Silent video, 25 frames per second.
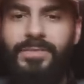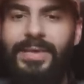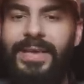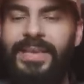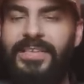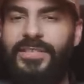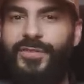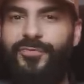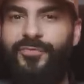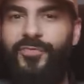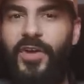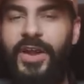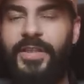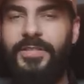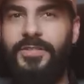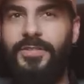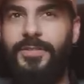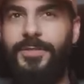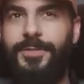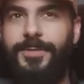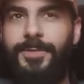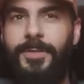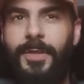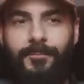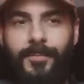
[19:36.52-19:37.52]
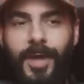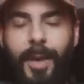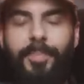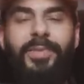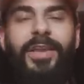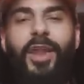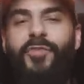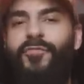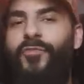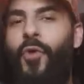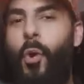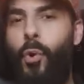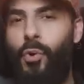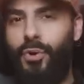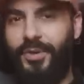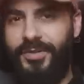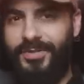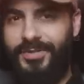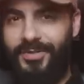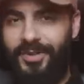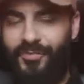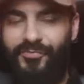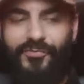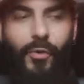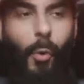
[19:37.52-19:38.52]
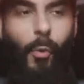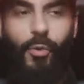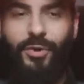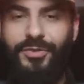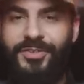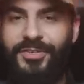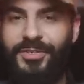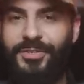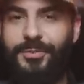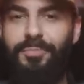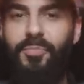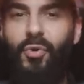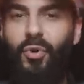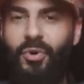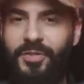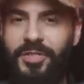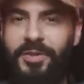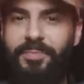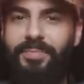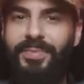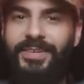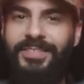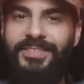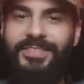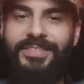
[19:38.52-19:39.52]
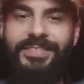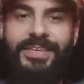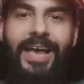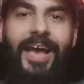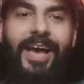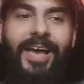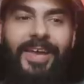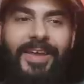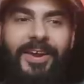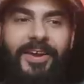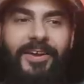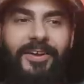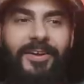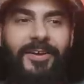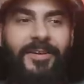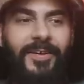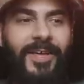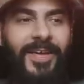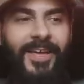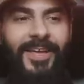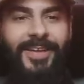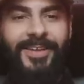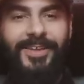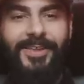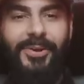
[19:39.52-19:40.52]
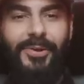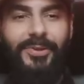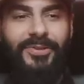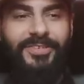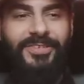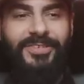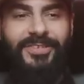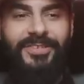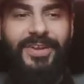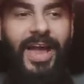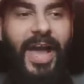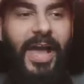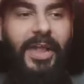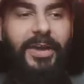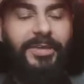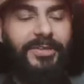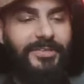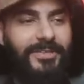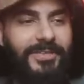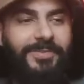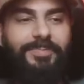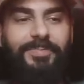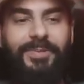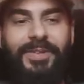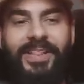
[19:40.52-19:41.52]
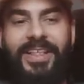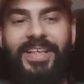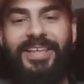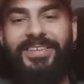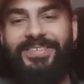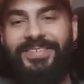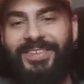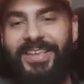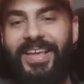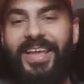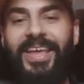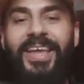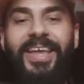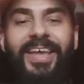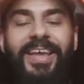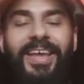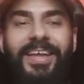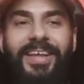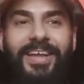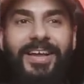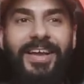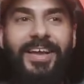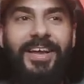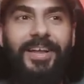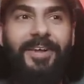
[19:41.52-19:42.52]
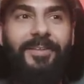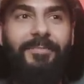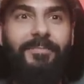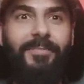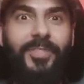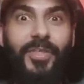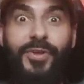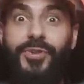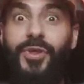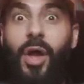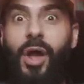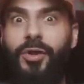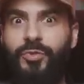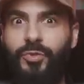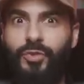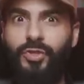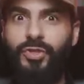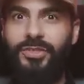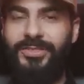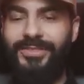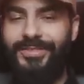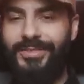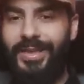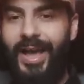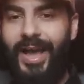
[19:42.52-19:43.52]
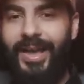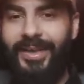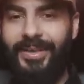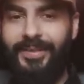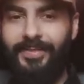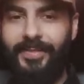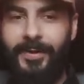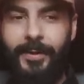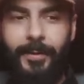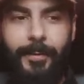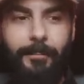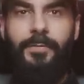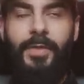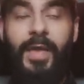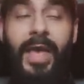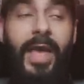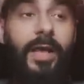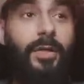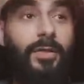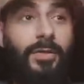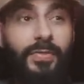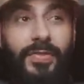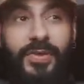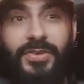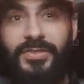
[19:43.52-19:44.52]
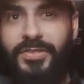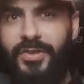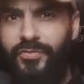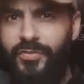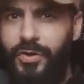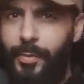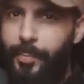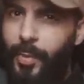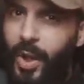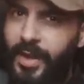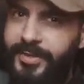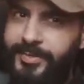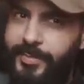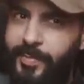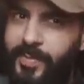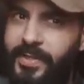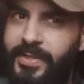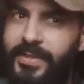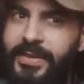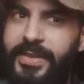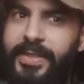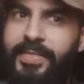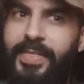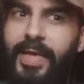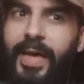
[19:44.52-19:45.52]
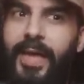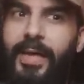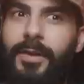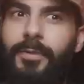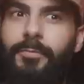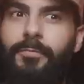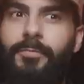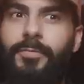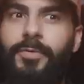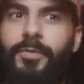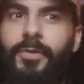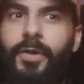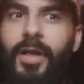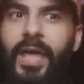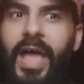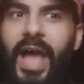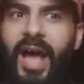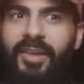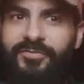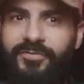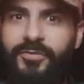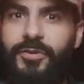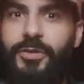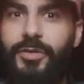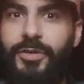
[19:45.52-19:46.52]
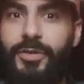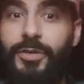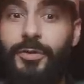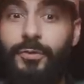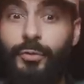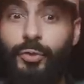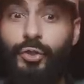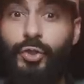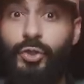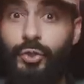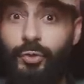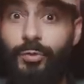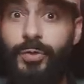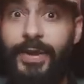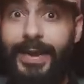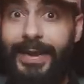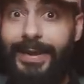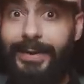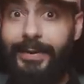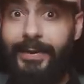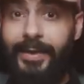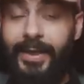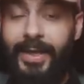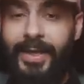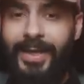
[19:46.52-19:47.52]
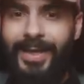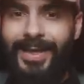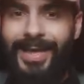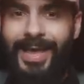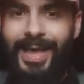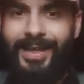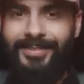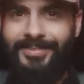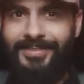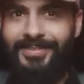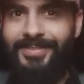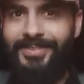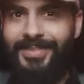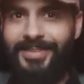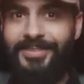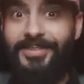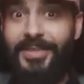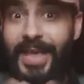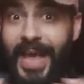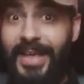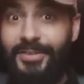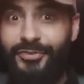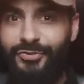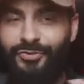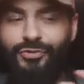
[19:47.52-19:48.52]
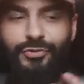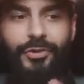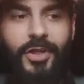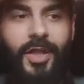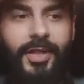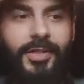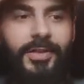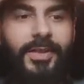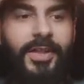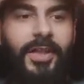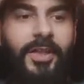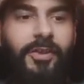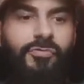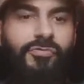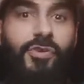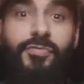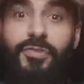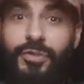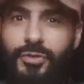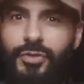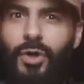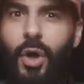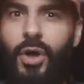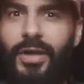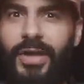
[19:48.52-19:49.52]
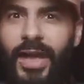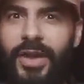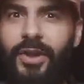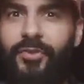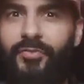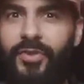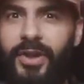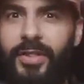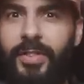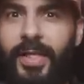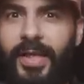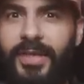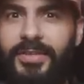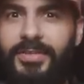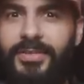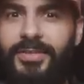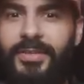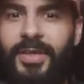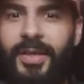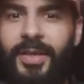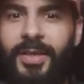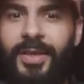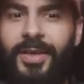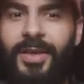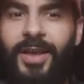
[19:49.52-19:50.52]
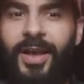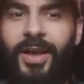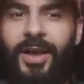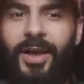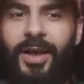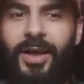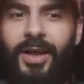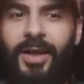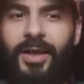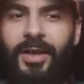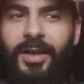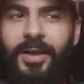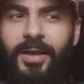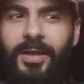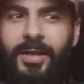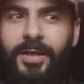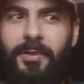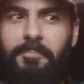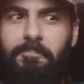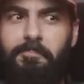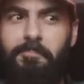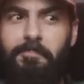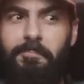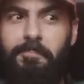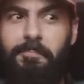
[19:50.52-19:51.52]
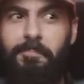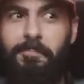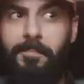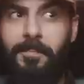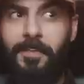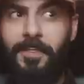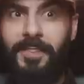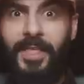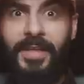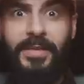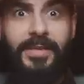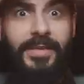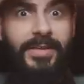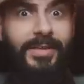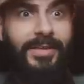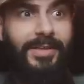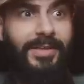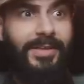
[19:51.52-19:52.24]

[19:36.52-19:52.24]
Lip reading: his friends. I mean, of course, there's more than meets the eye here. You know, it's not as simple as the doctor just dying there. Hell, there's even a possibility that after, you know, shooting at this astronaut, River Song kind of realized that